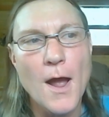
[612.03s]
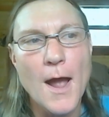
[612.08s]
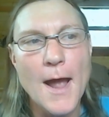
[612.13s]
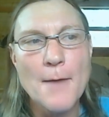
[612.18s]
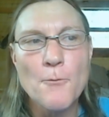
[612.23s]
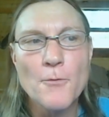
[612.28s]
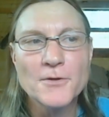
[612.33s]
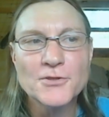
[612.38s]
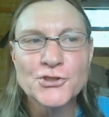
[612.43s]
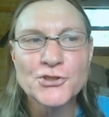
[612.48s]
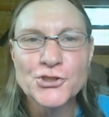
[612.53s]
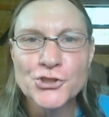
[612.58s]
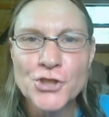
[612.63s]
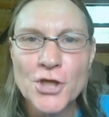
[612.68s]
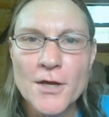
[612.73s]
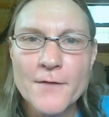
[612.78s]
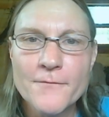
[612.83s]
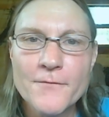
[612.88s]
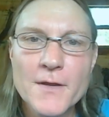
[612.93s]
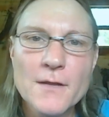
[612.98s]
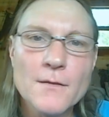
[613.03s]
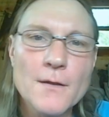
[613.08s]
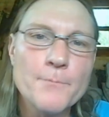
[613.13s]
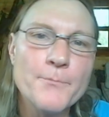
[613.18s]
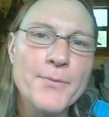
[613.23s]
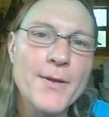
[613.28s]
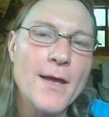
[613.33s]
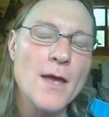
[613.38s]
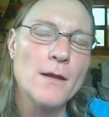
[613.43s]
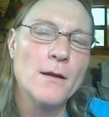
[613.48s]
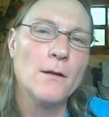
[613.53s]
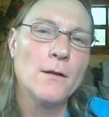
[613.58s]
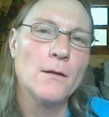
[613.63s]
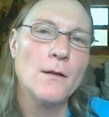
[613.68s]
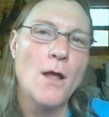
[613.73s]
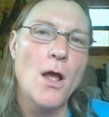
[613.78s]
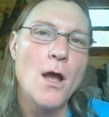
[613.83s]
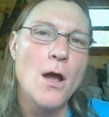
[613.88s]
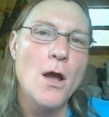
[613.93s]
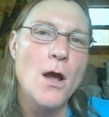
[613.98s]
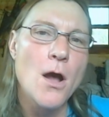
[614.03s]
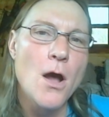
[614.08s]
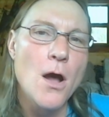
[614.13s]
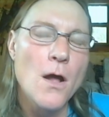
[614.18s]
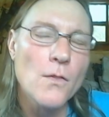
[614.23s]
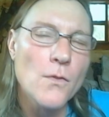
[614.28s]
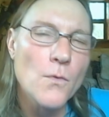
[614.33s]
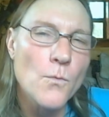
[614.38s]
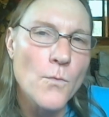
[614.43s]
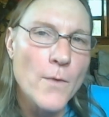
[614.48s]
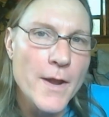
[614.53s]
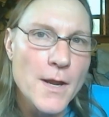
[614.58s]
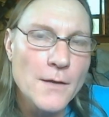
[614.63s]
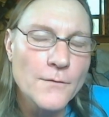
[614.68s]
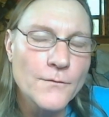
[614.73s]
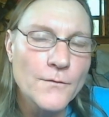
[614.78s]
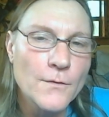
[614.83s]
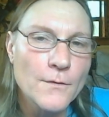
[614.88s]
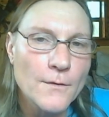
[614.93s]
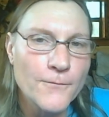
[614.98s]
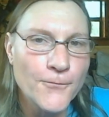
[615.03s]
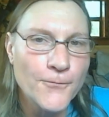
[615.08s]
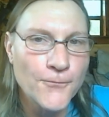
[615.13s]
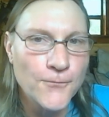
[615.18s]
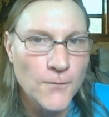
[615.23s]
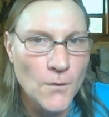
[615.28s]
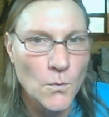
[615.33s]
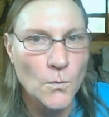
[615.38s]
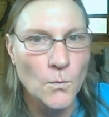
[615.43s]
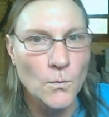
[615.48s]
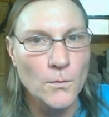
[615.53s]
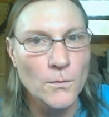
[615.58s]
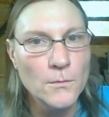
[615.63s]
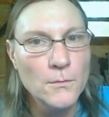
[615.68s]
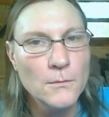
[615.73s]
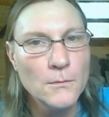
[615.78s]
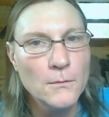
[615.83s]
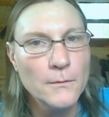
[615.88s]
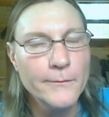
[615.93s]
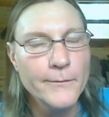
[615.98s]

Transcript: I was shoving the pedal all the way to the floor,